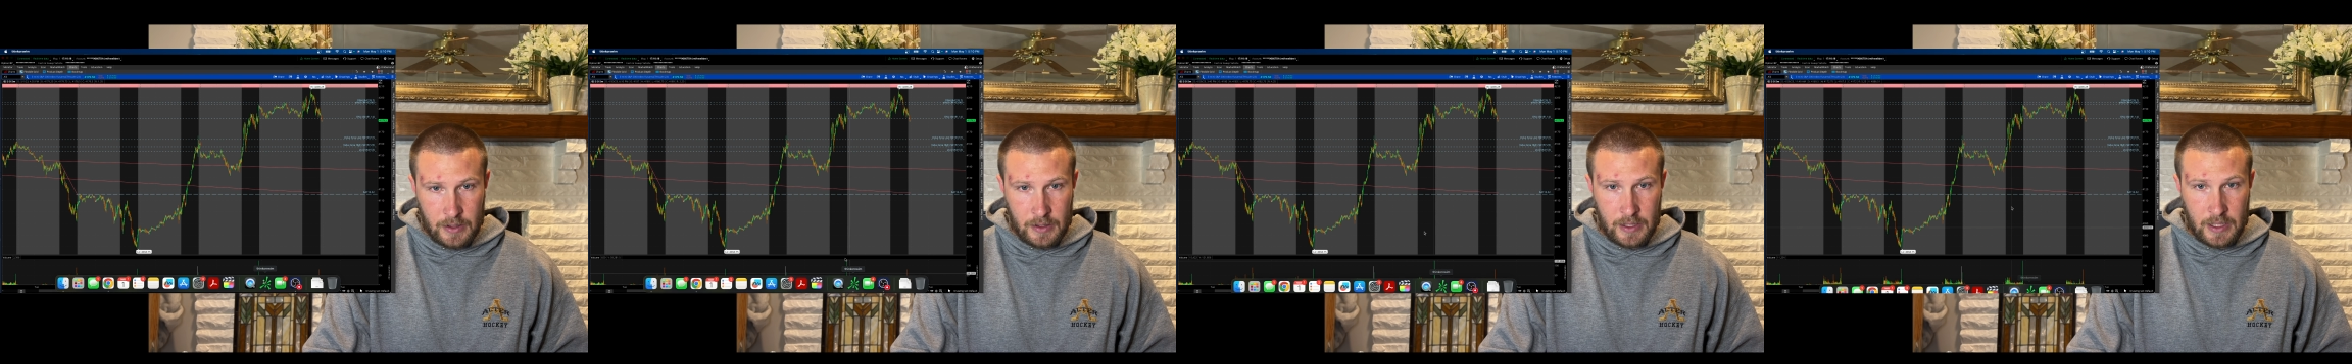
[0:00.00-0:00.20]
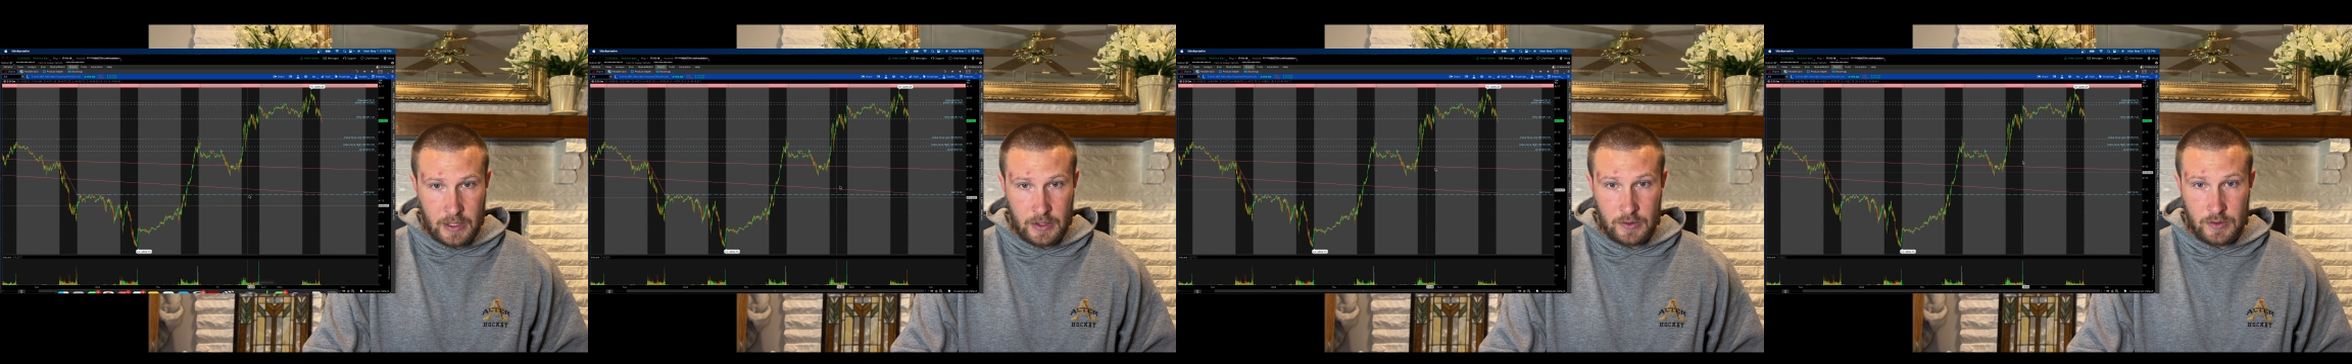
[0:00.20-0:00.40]

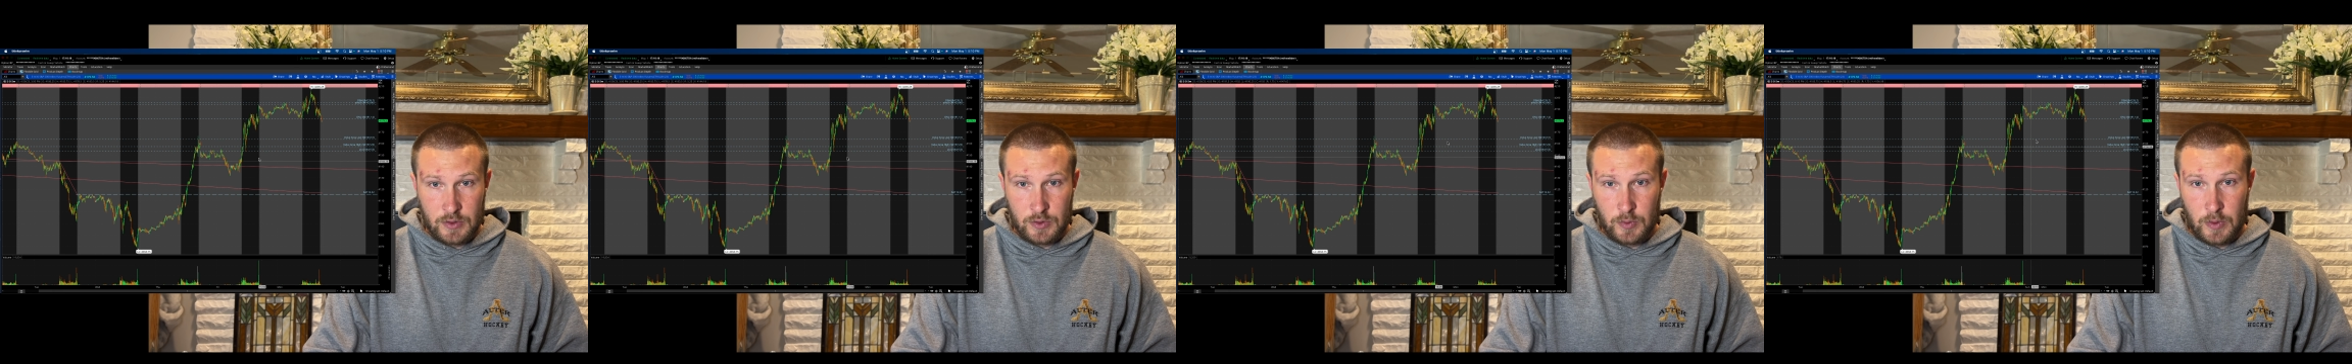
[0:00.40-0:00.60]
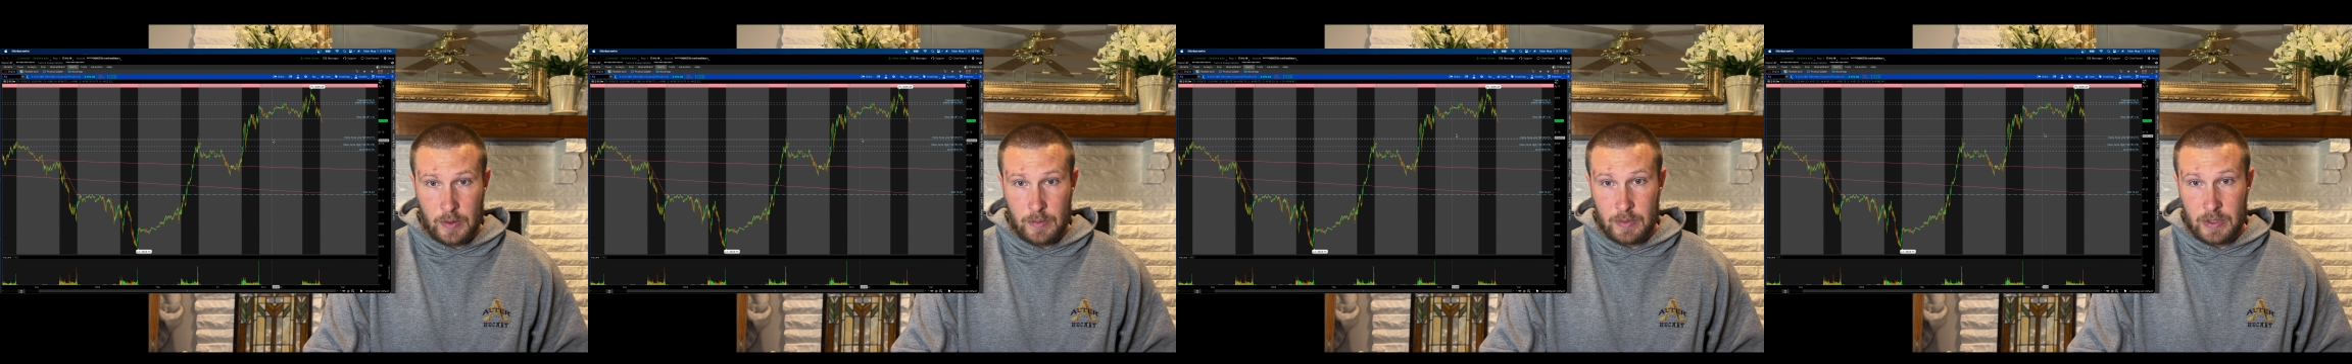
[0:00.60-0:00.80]

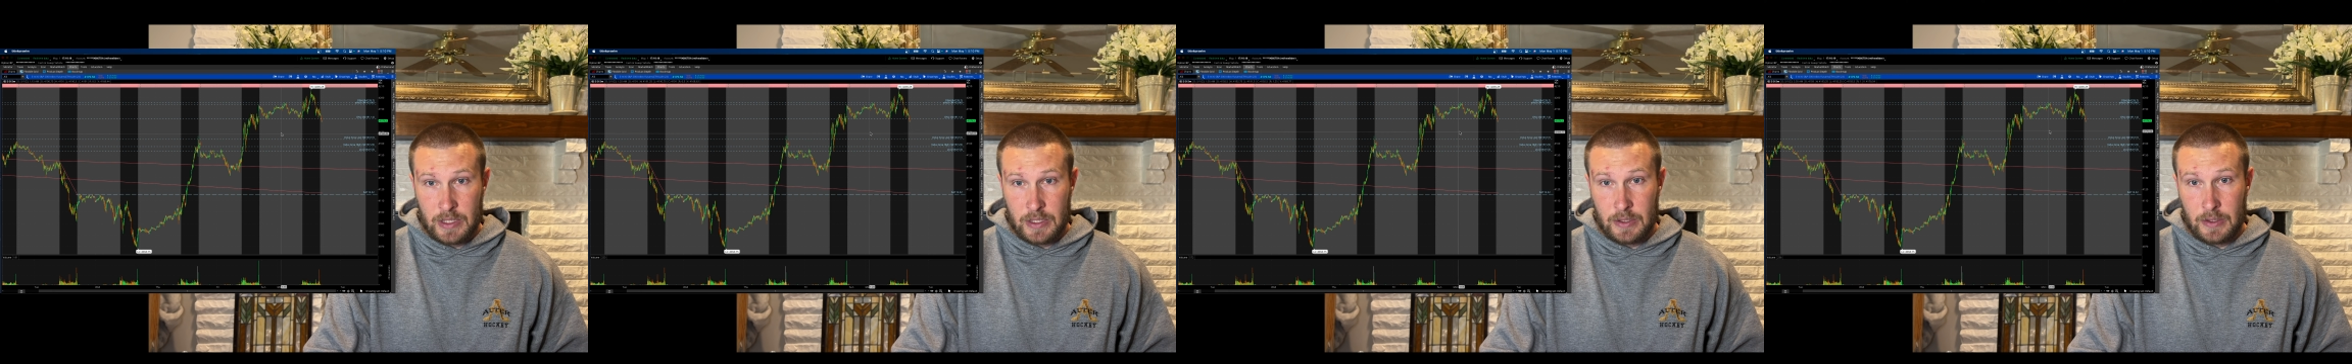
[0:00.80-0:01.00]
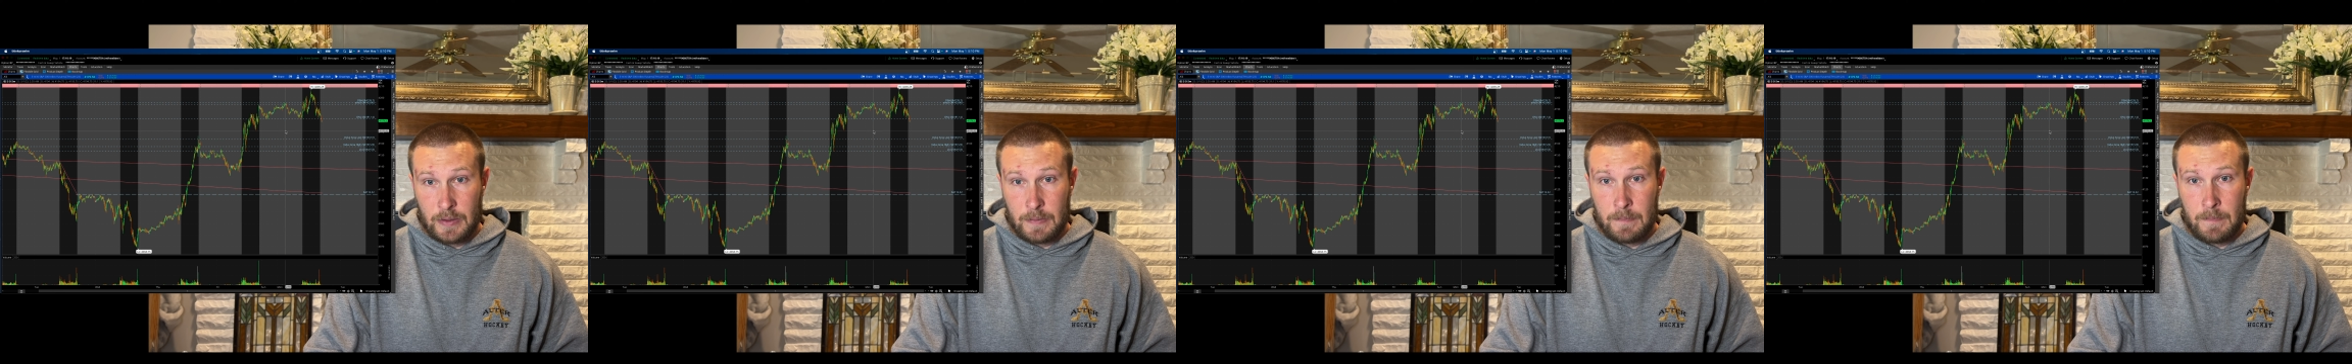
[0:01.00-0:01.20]
Thinkorswim
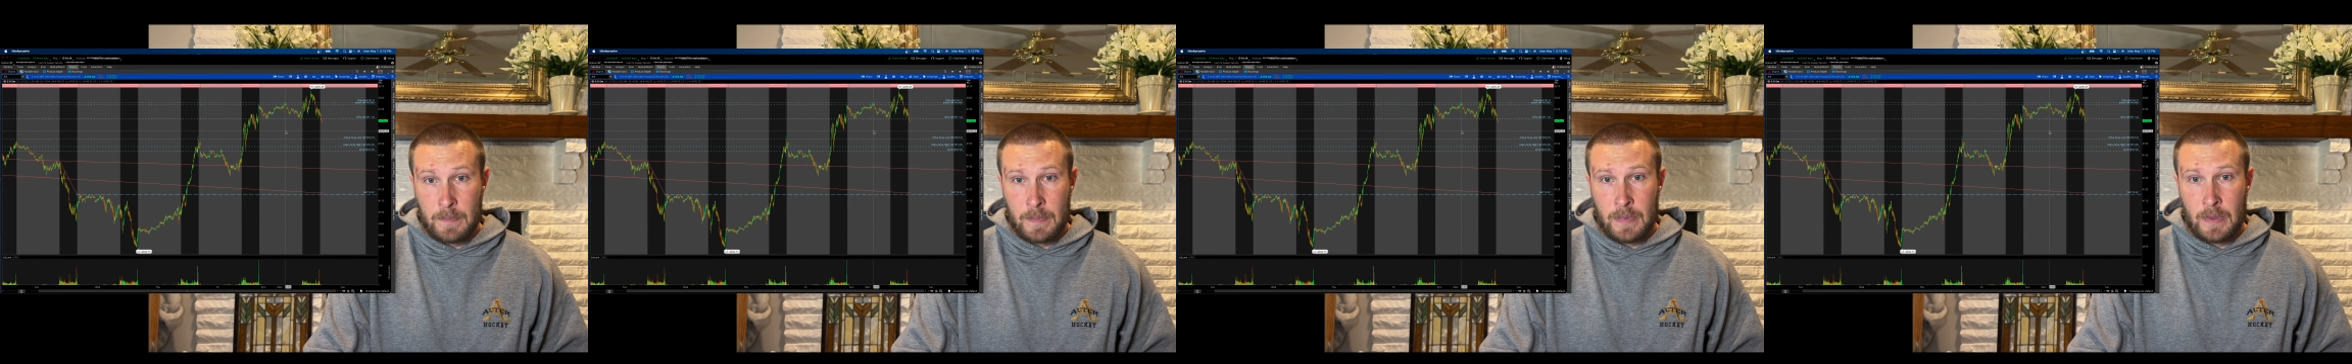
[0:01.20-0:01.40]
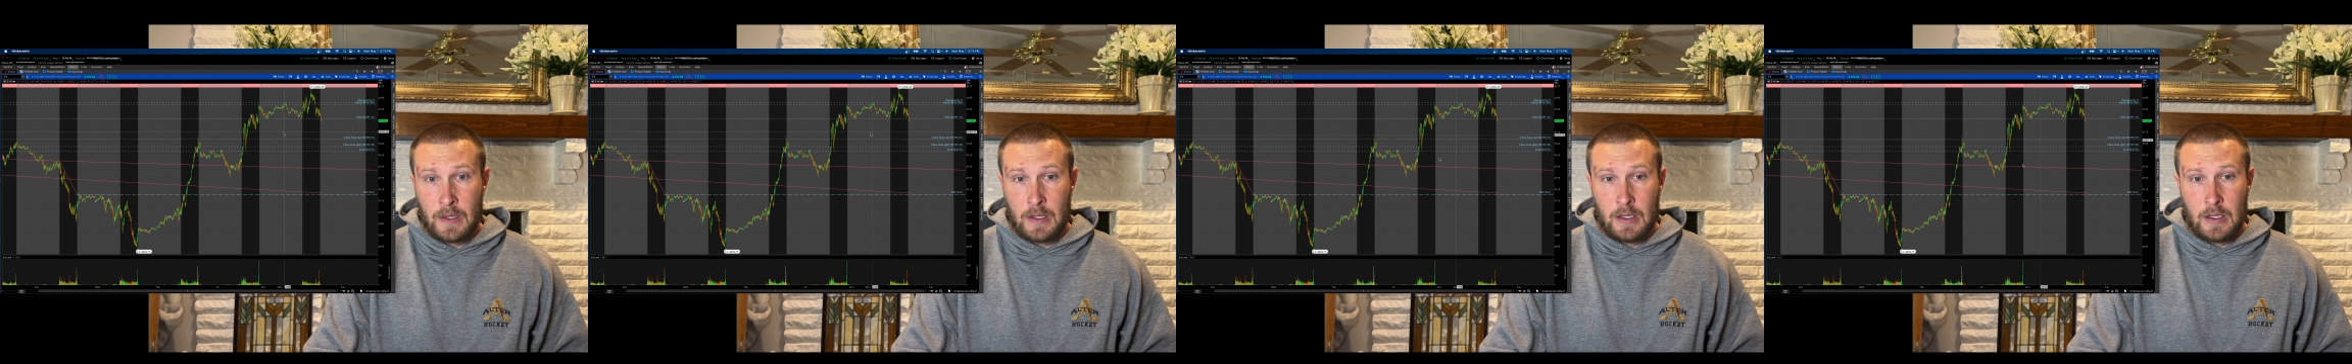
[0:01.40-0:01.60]
here.
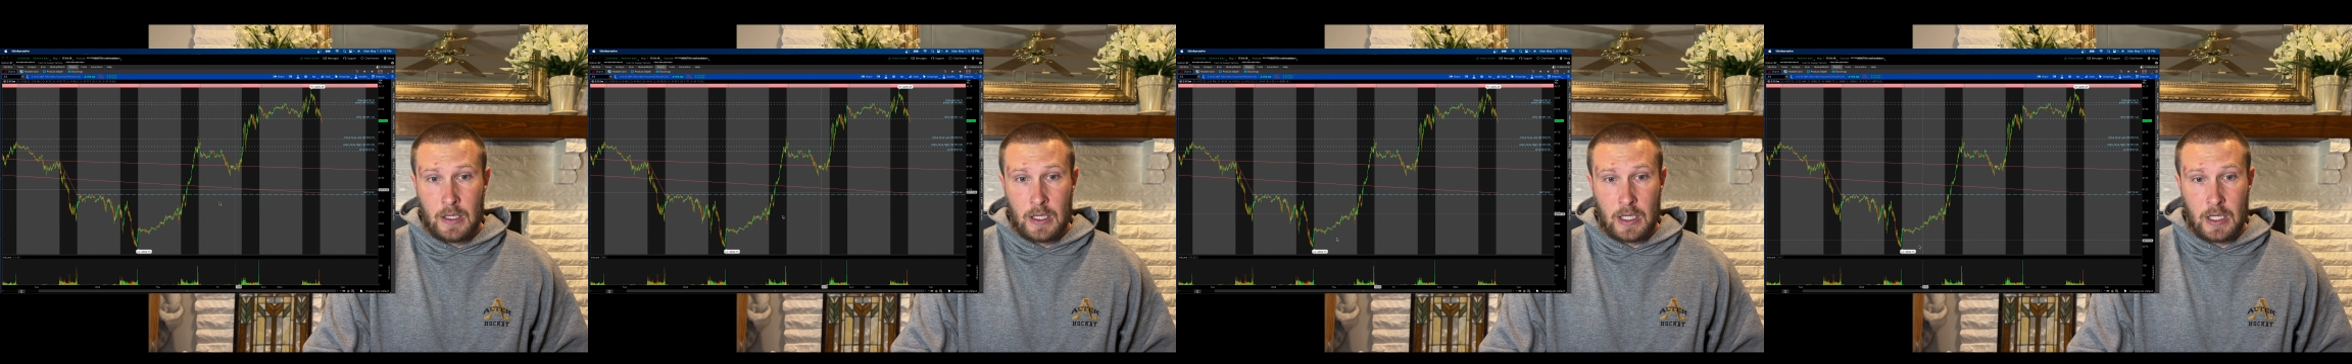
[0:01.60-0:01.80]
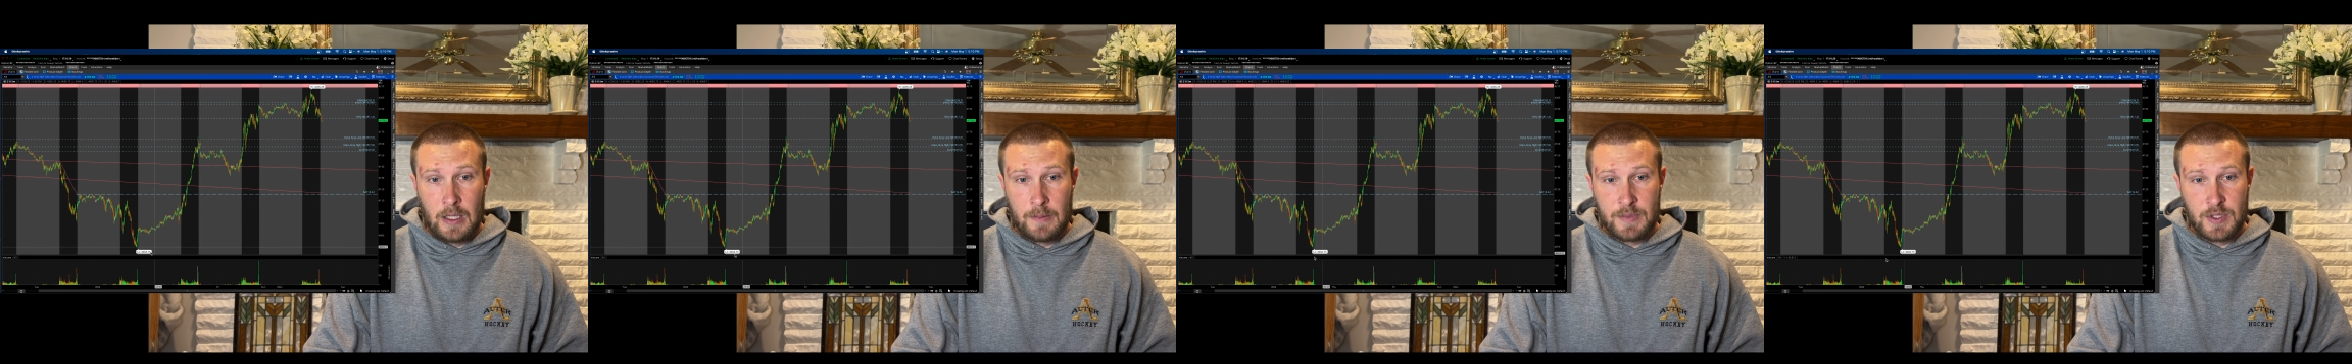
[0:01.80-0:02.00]

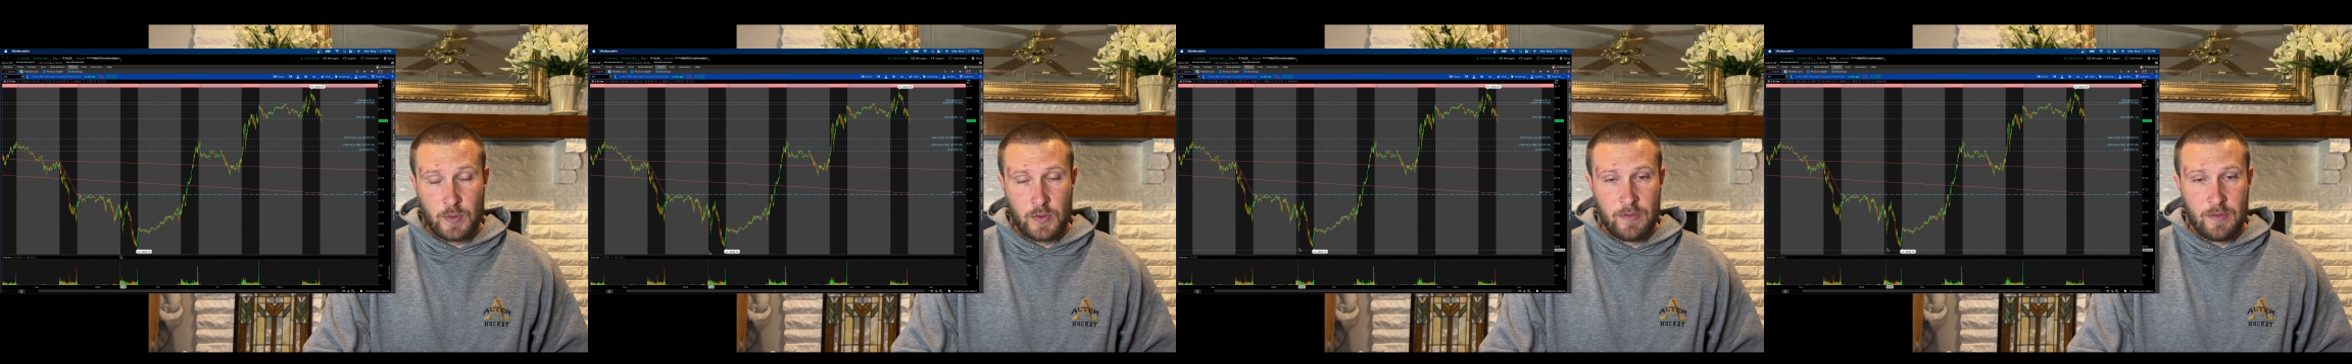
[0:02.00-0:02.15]
So